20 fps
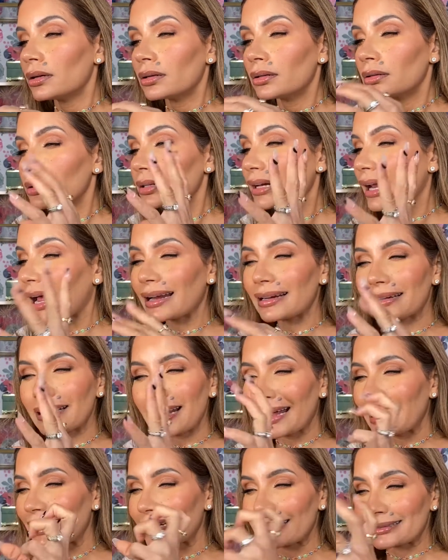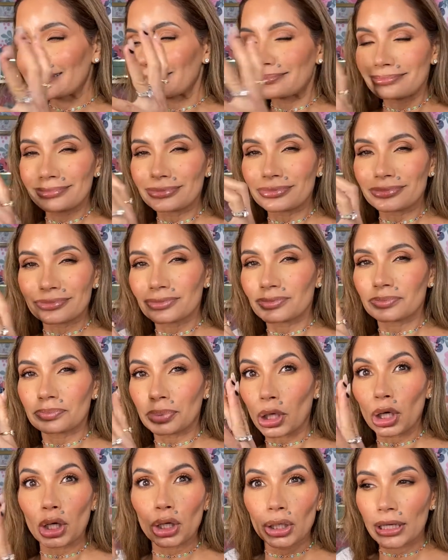Not like
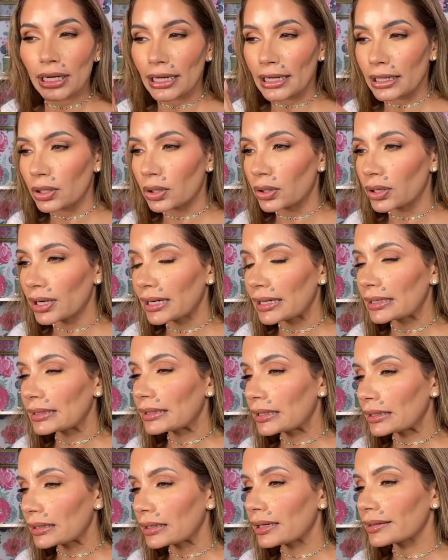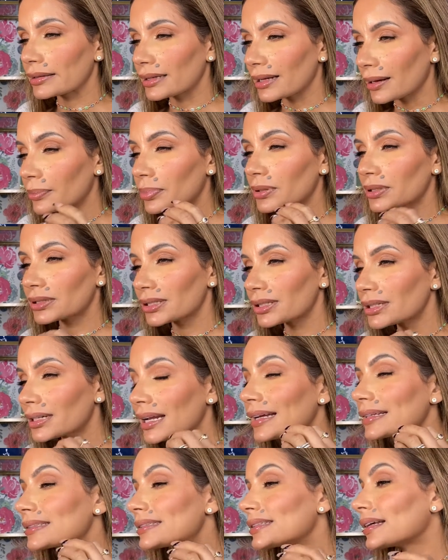burning or anything like that, but they're
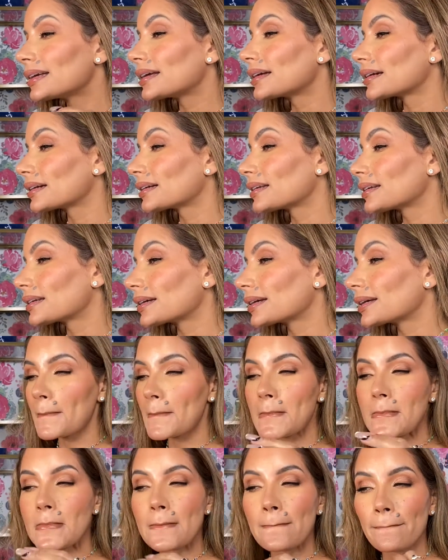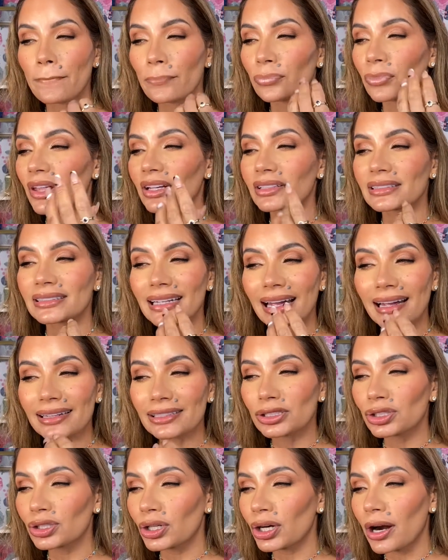like tingling. The
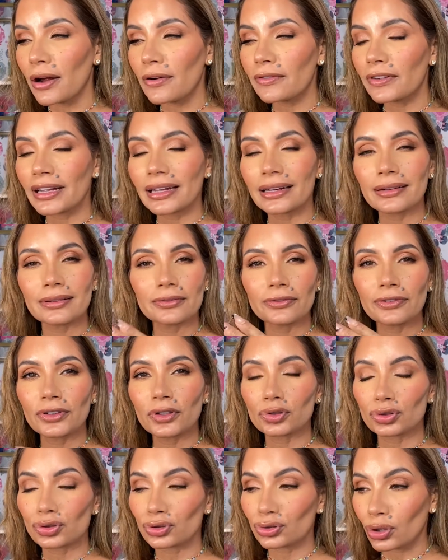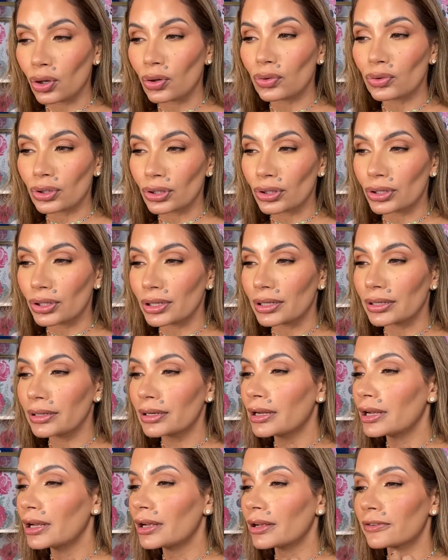texture of it feels so good,
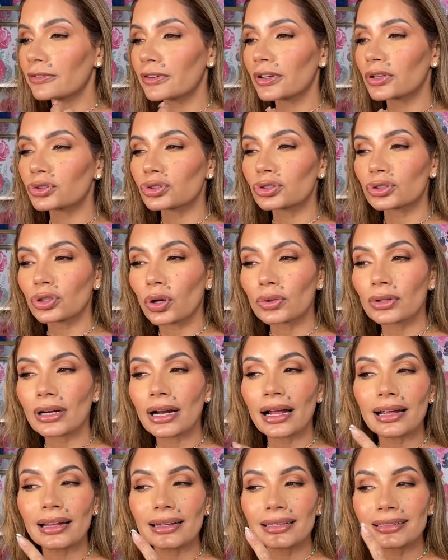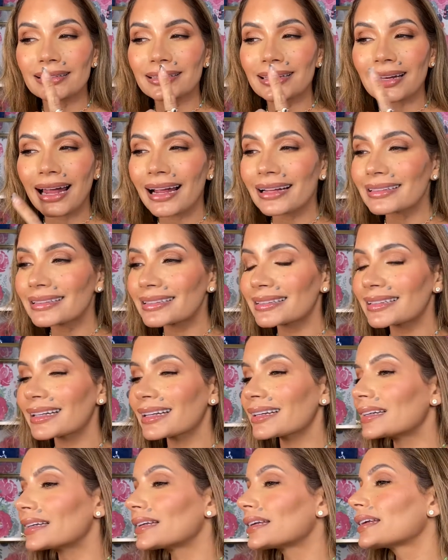feels so nice, not
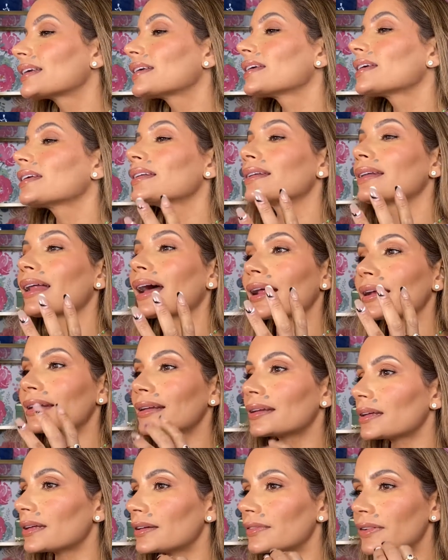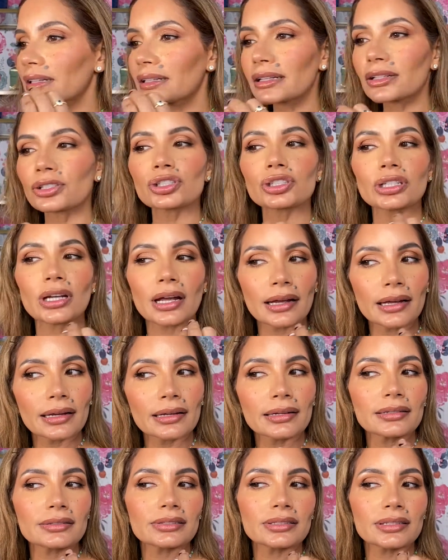sticky, not even the
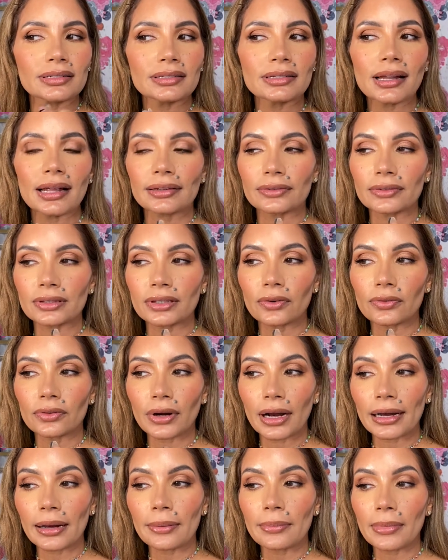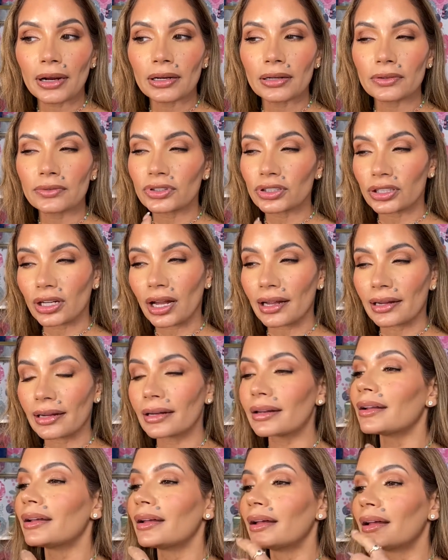shine. It's just like the right amount of
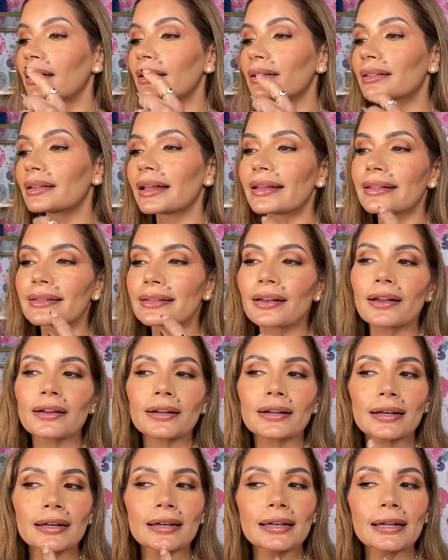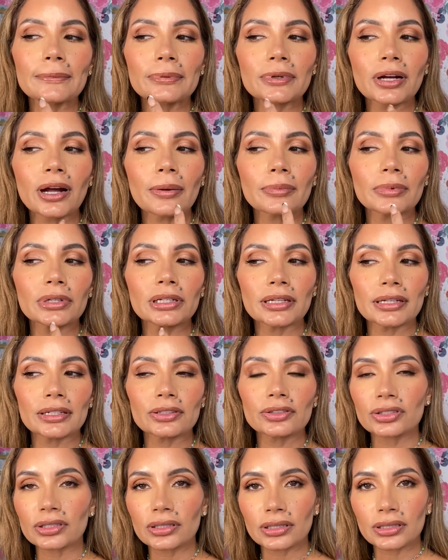shine. This lip
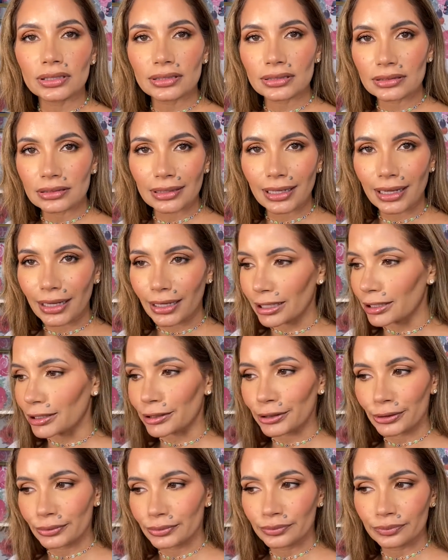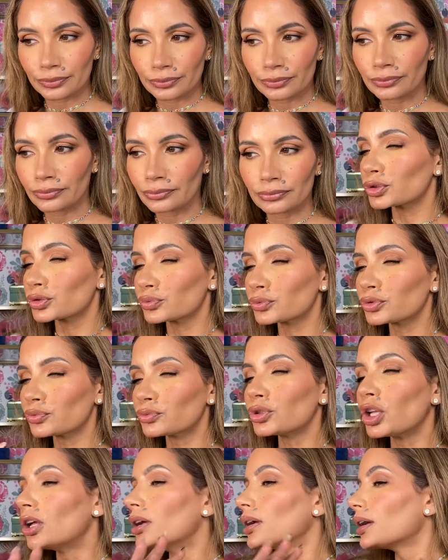combination is like,
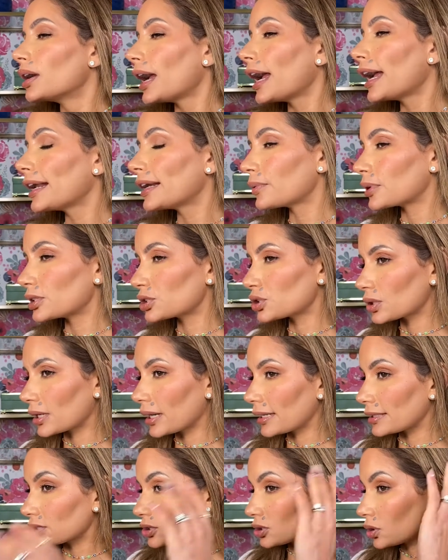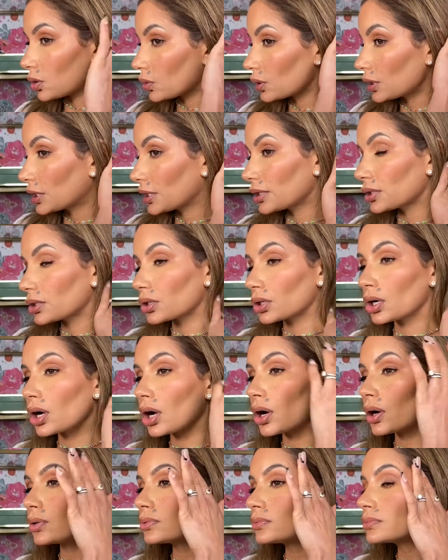anyways, you guys, so here you
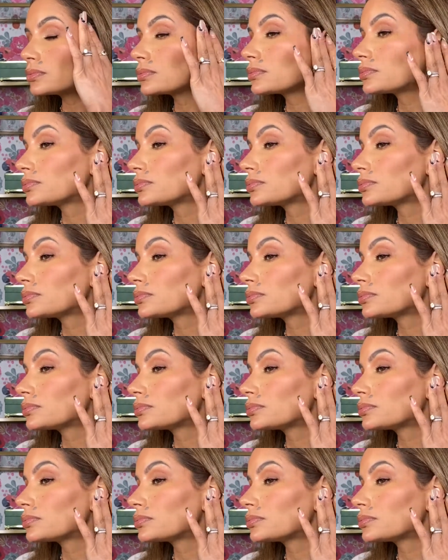go.